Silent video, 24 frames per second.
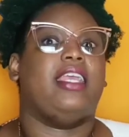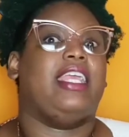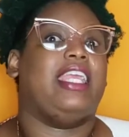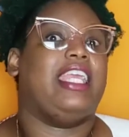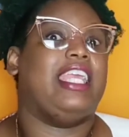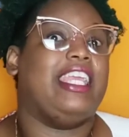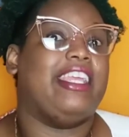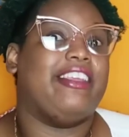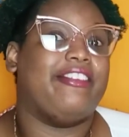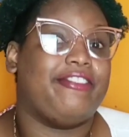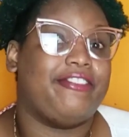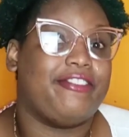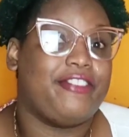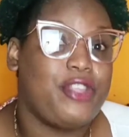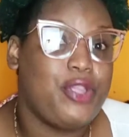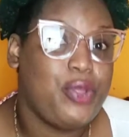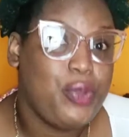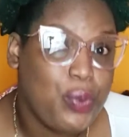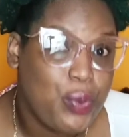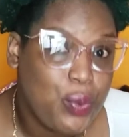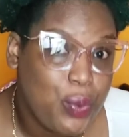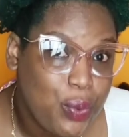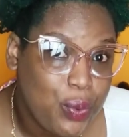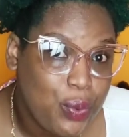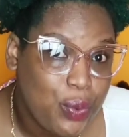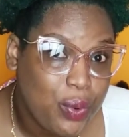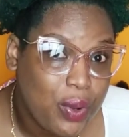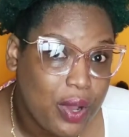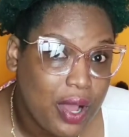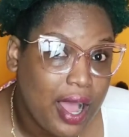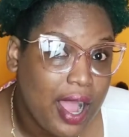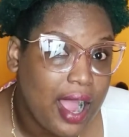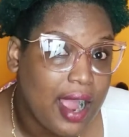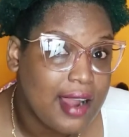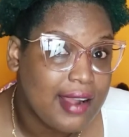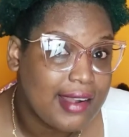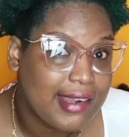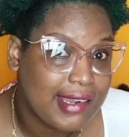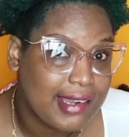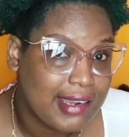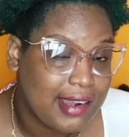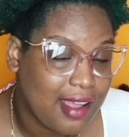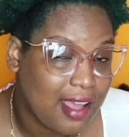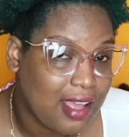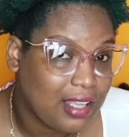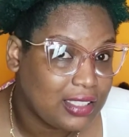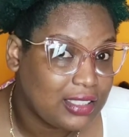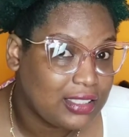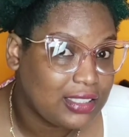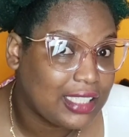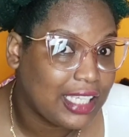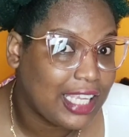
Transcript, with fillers: If you are not